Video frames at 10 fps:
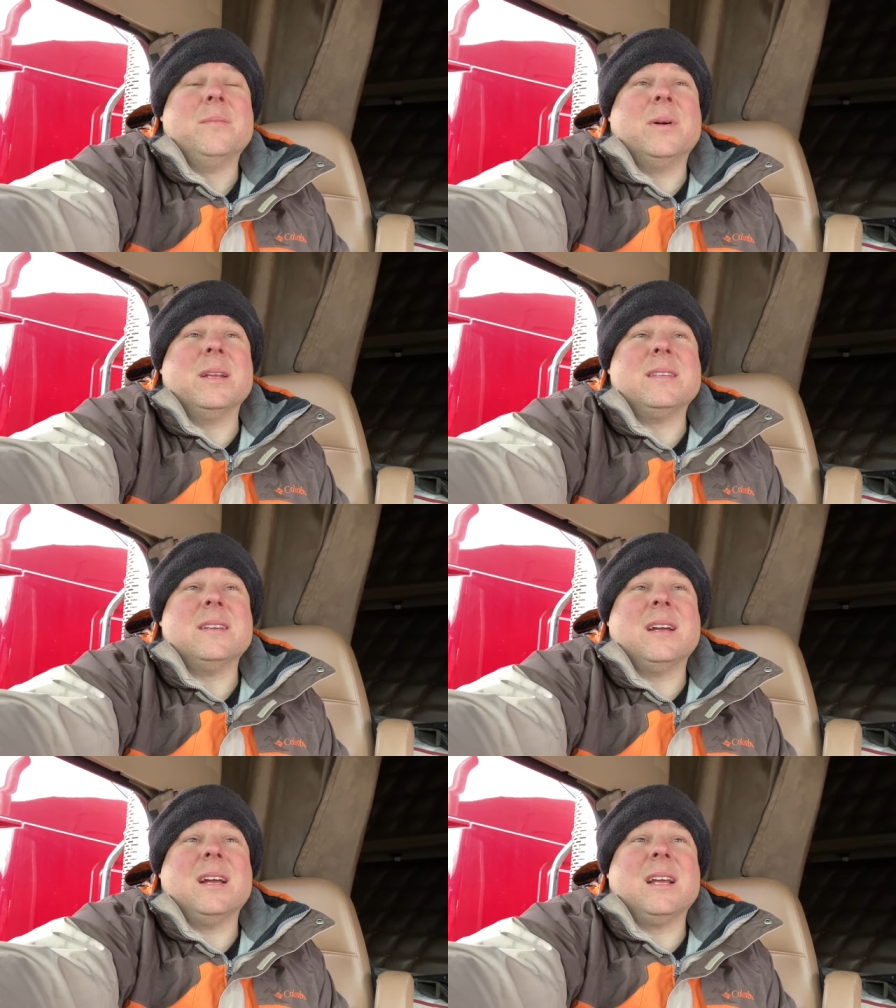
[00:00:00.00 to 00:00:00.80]
But,
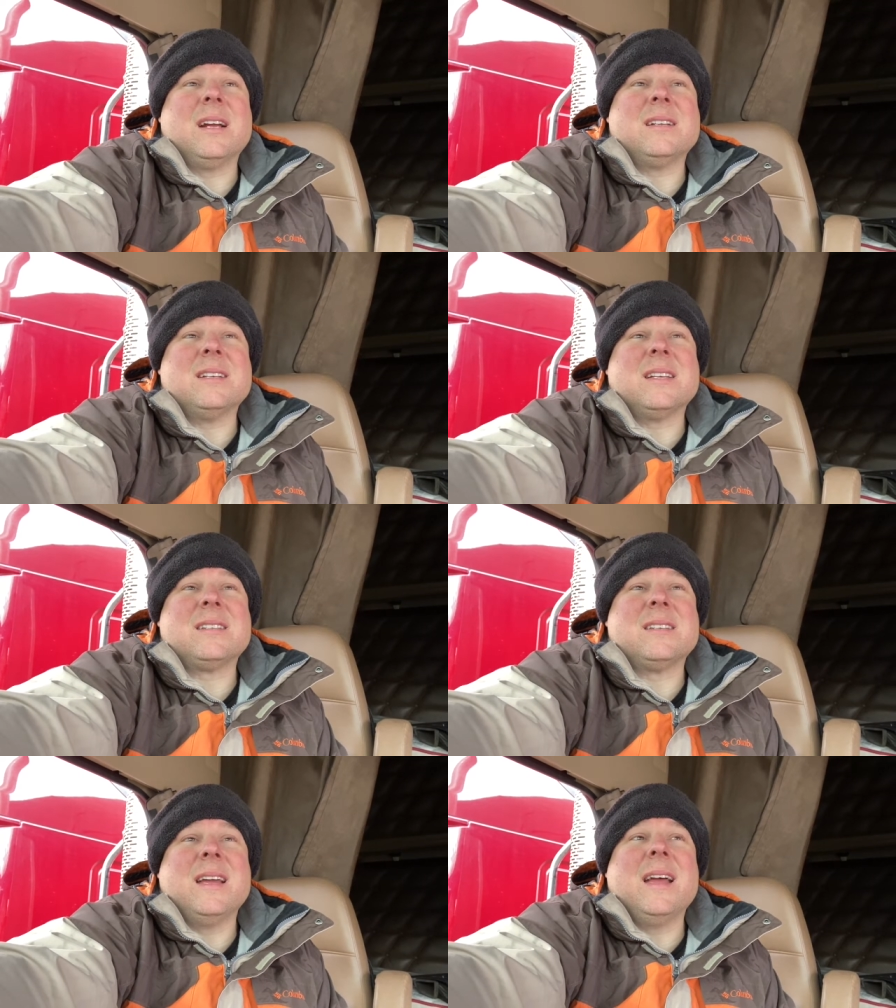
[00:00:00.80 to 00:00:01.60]

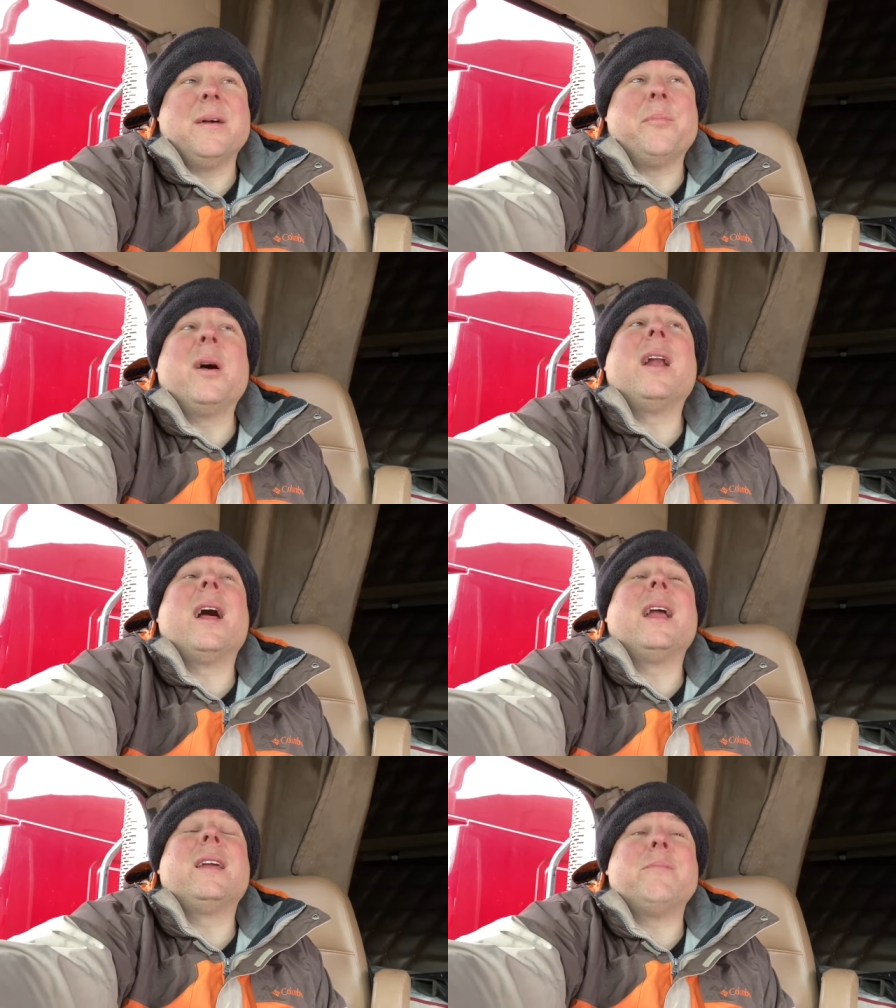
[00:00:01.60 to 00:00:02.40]
but
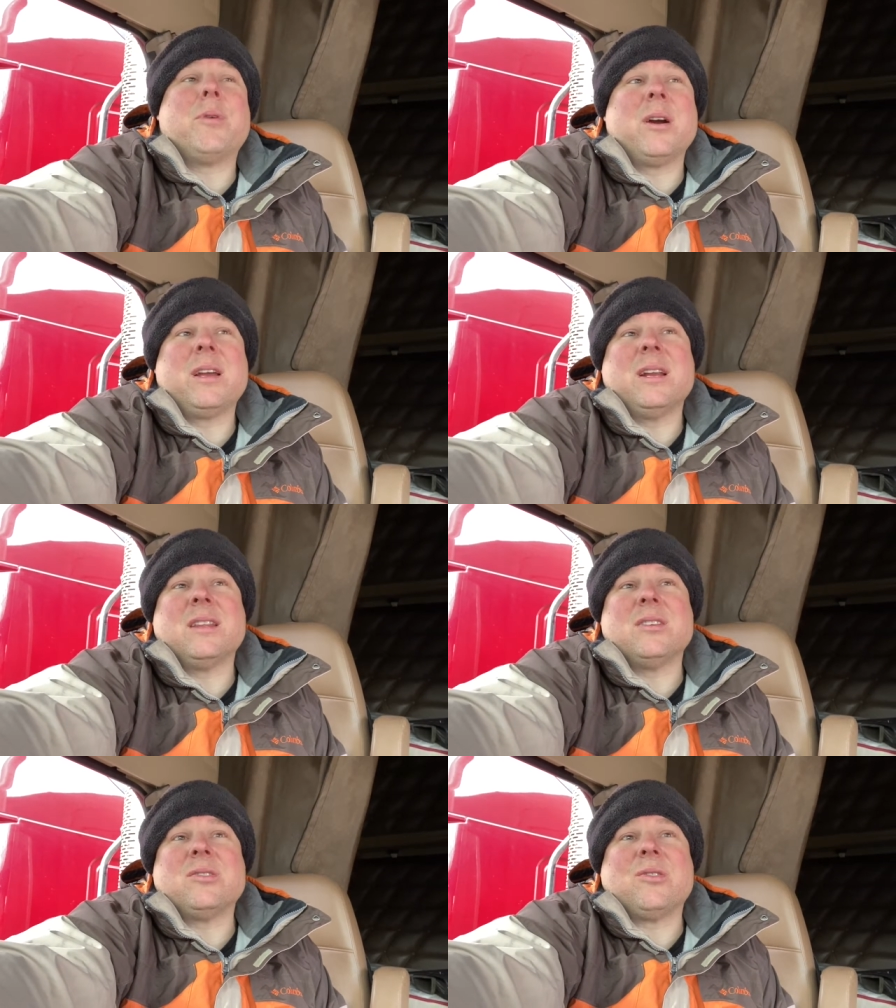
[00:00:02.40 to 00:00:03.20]
I can park it
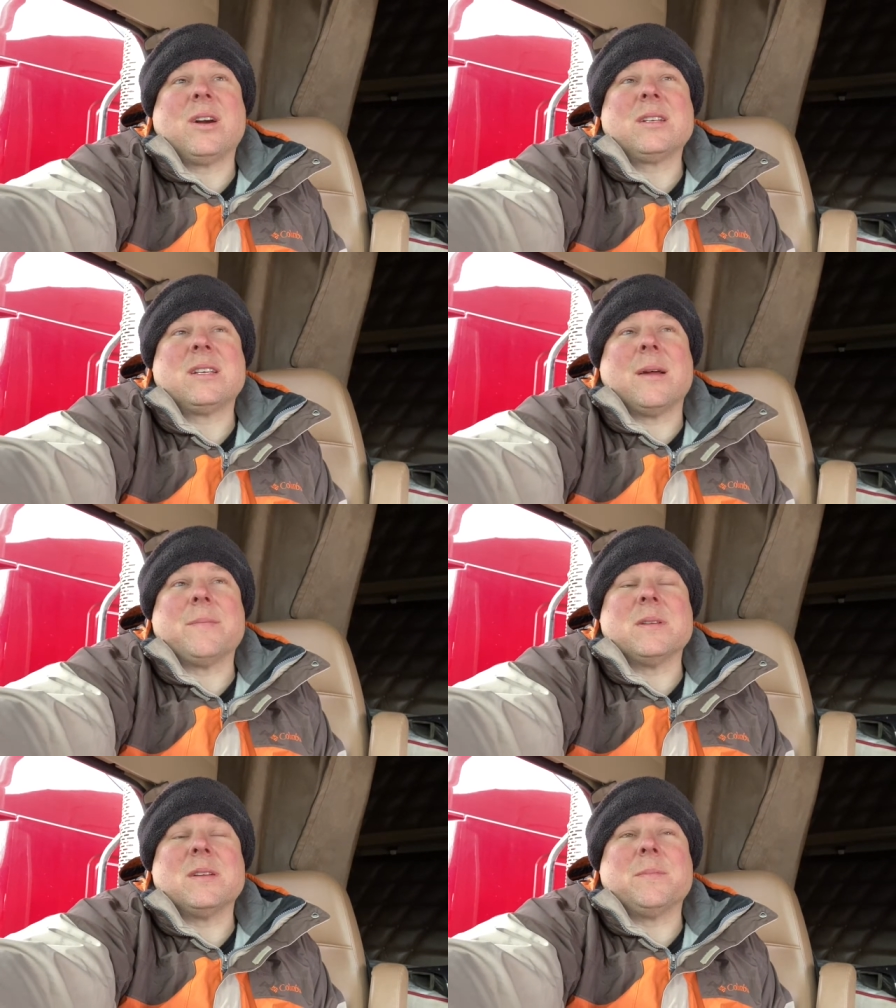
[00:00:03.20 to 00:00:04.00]
at this truck
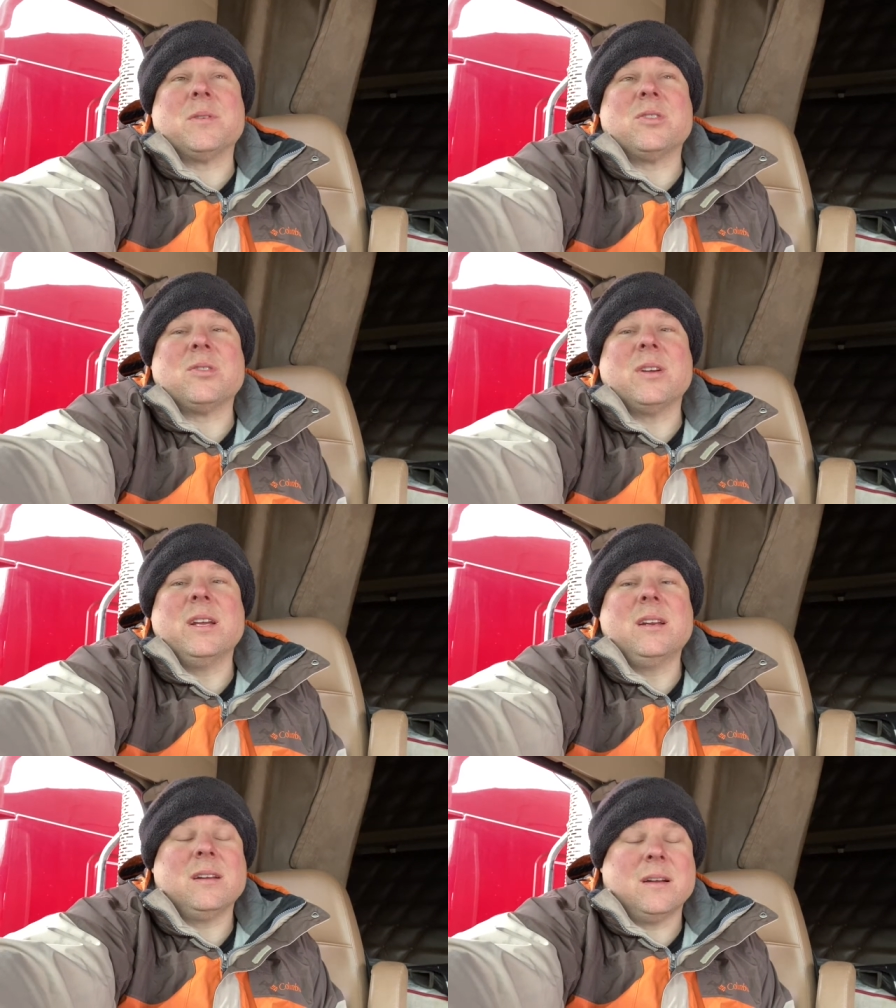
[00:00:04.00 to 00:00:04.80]
stop that's up the
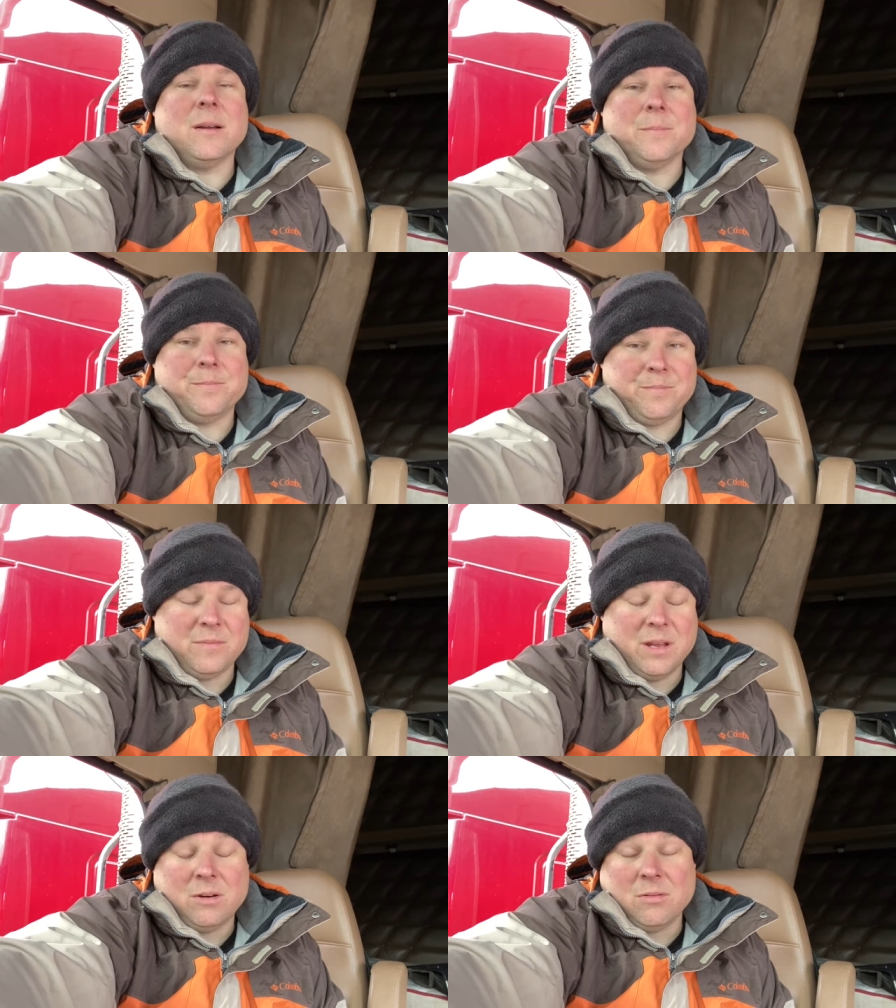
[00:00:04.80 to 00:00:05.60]
street.
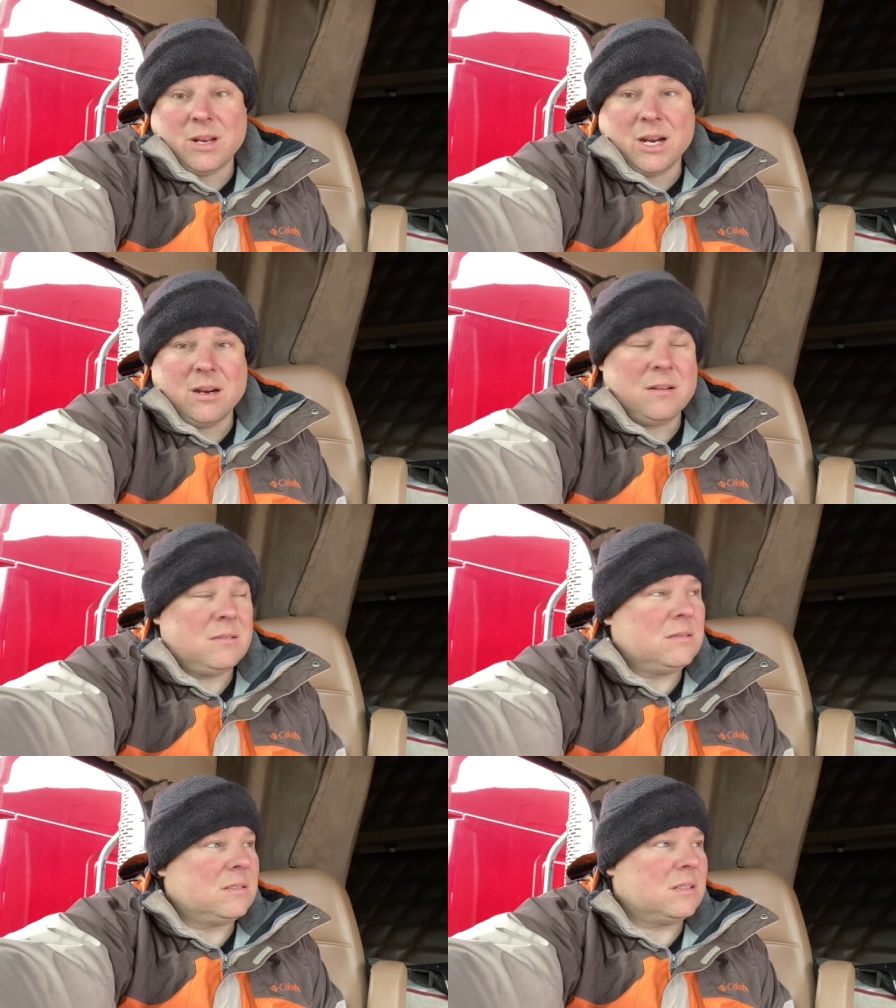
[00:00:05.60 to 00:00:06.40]
They don't care
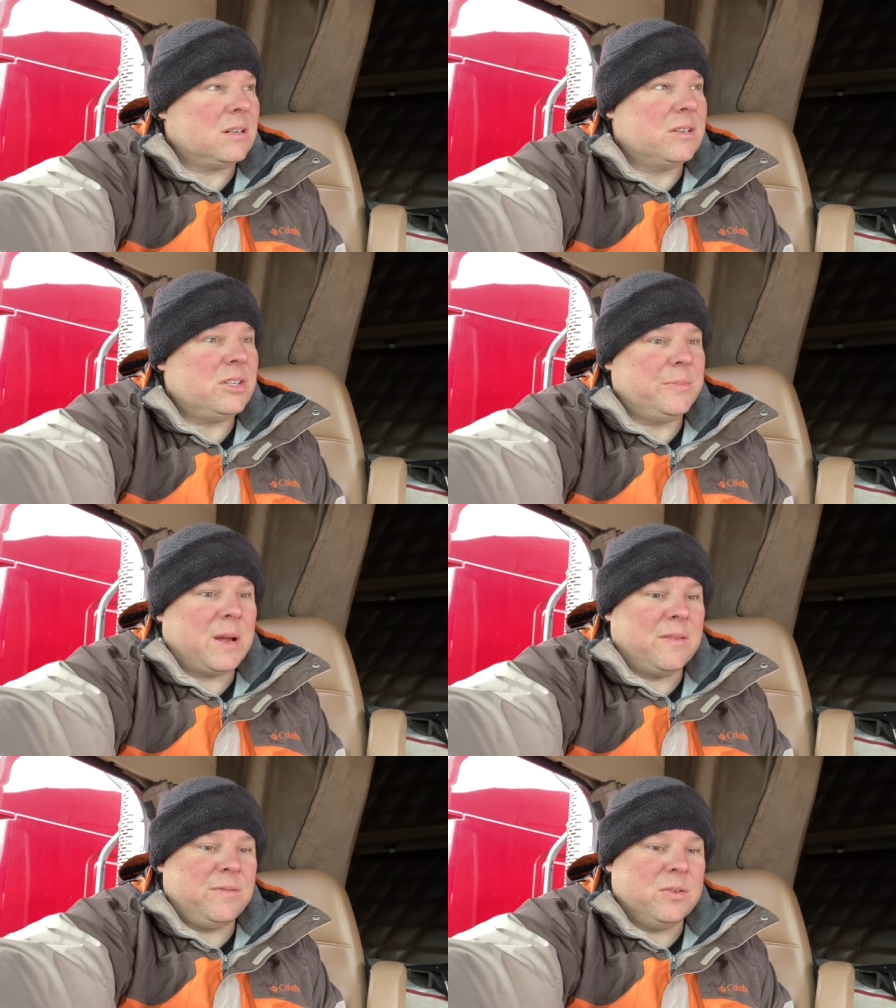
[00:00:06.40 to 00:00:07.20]
as long as you
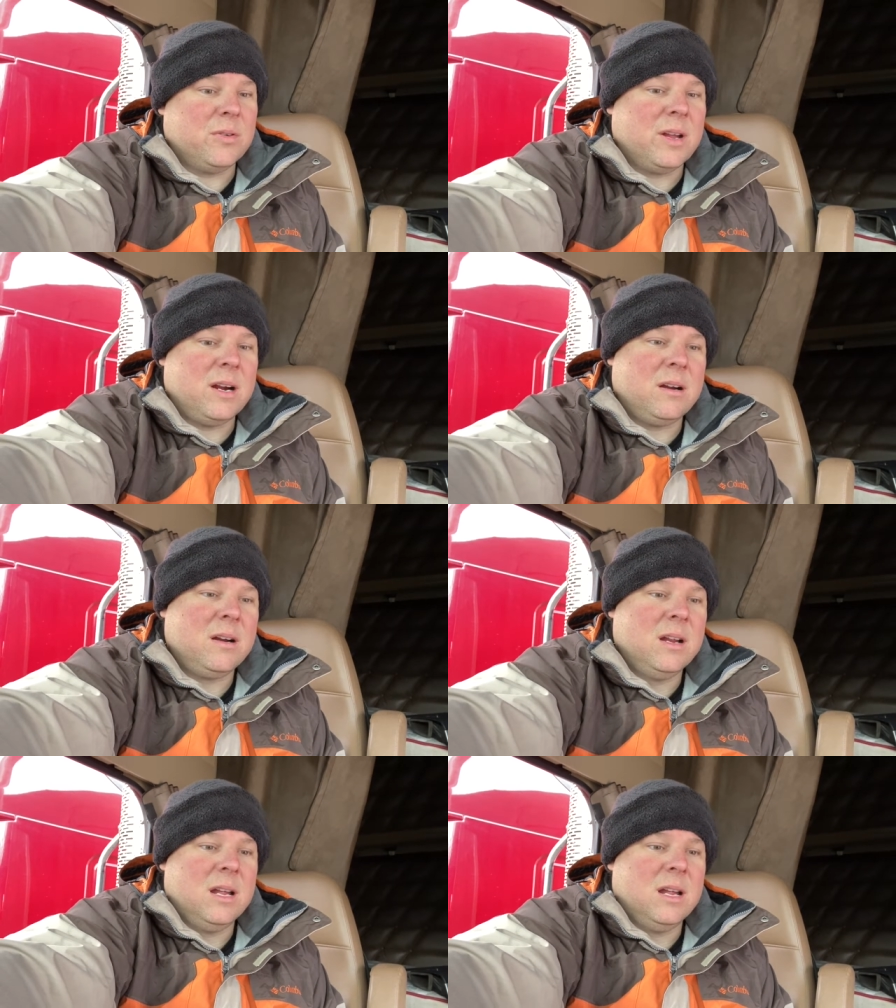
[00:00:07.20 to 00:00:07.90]
buy fuel there.